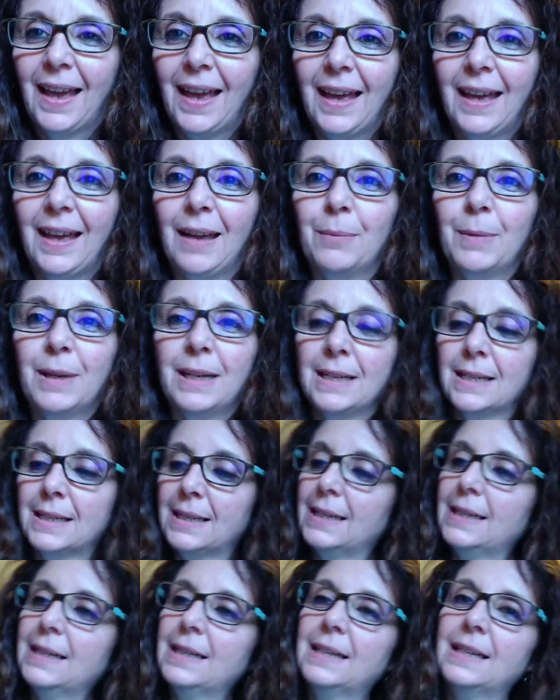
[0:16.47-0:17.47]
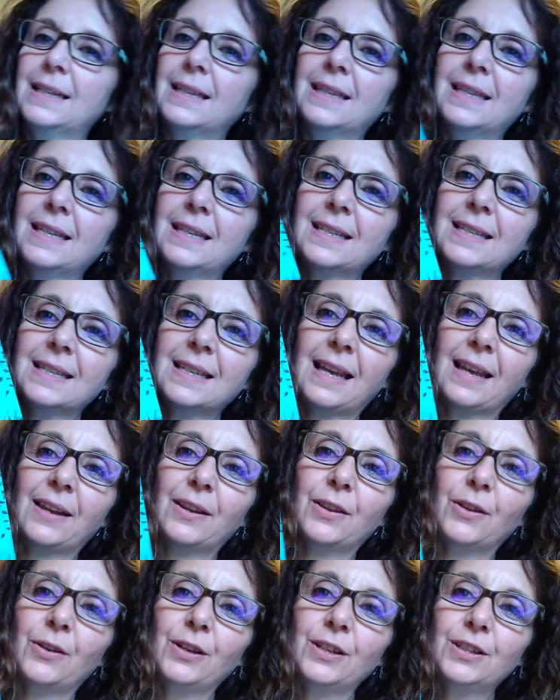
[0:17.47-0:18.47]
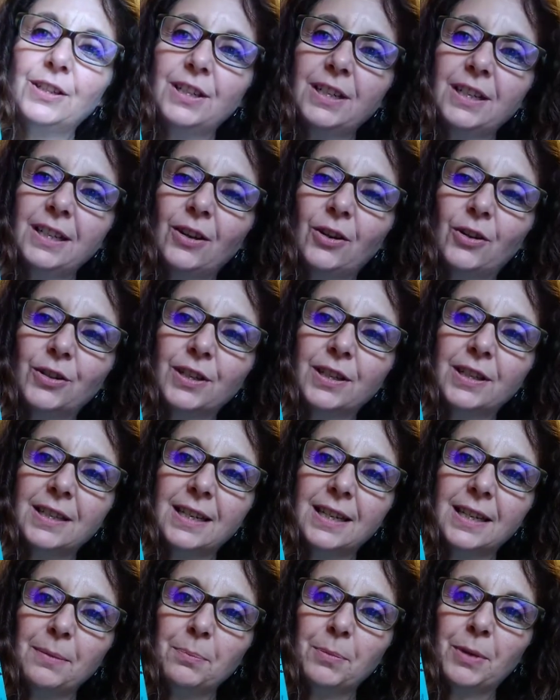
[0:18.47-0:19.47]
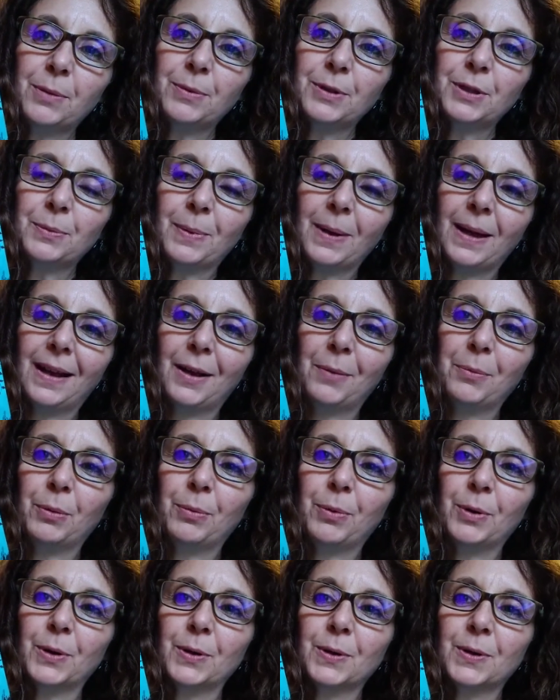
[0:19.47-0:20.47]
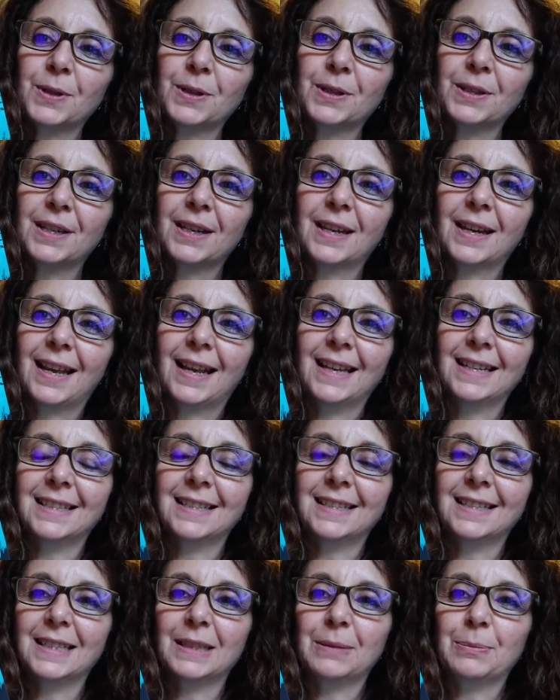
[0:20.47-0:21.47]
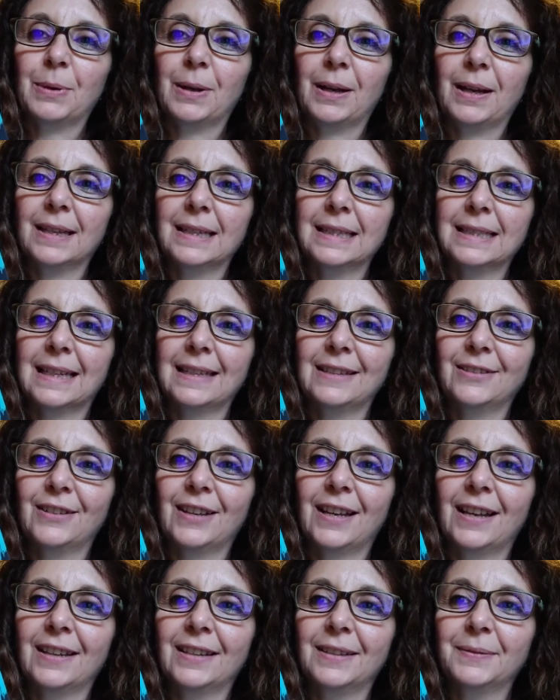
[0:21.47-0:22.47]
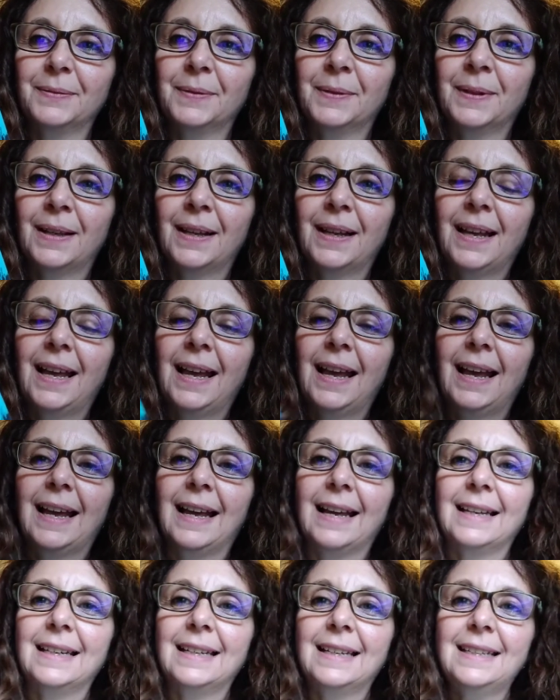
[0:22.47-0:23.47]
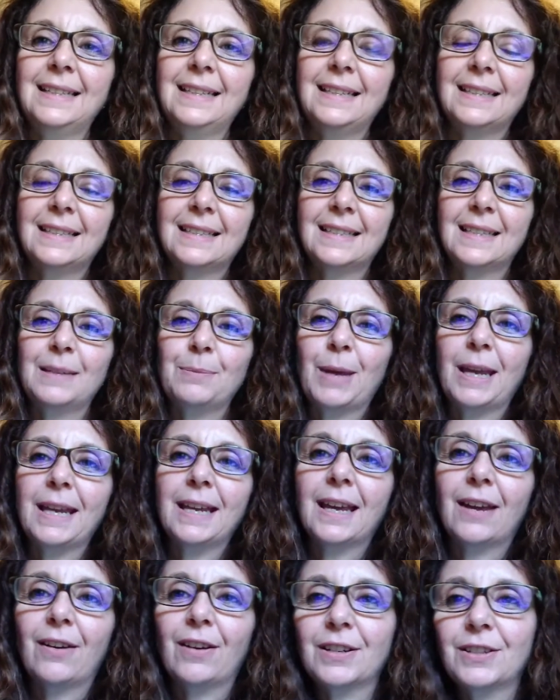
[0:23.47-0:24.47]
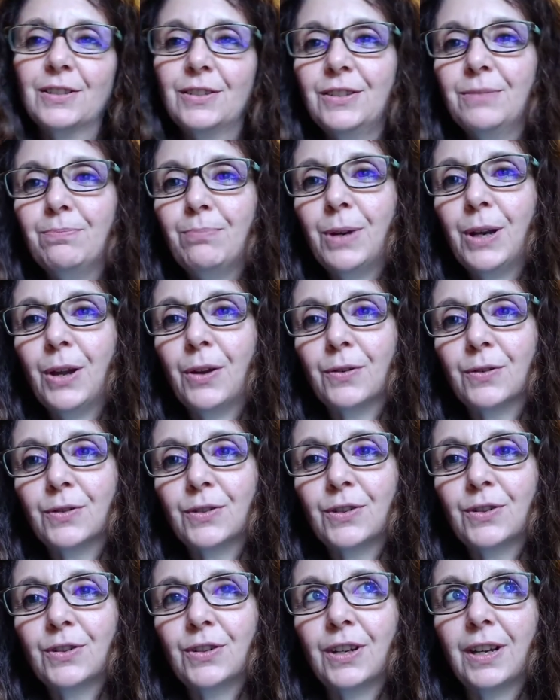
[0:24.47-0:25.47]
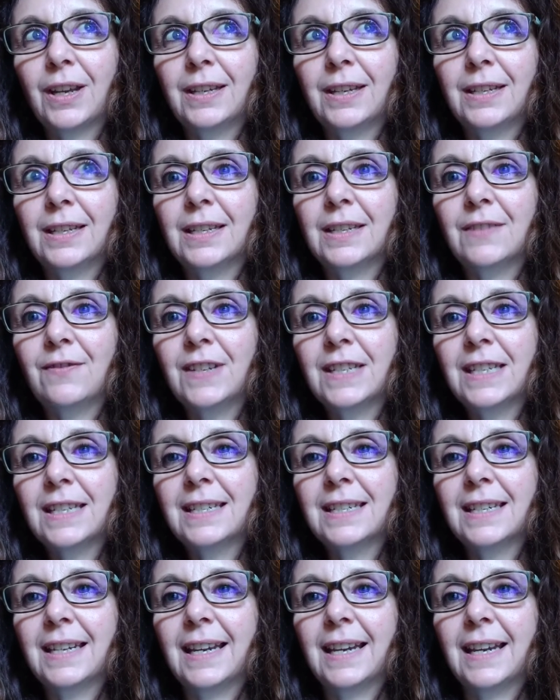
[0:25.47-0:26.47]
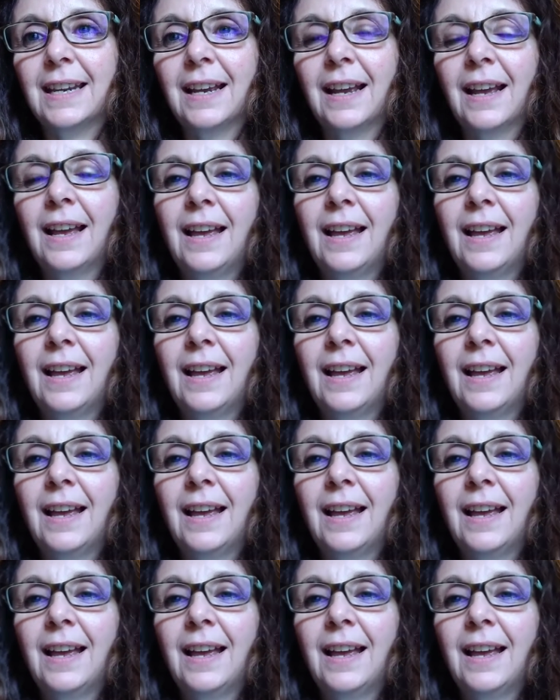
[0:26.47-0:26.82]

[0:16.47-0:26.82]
And it's in this anthology, Odyssey, published by Alma Books, edited by Daniel Hahn. And in it, the main character, Blanche, is visiting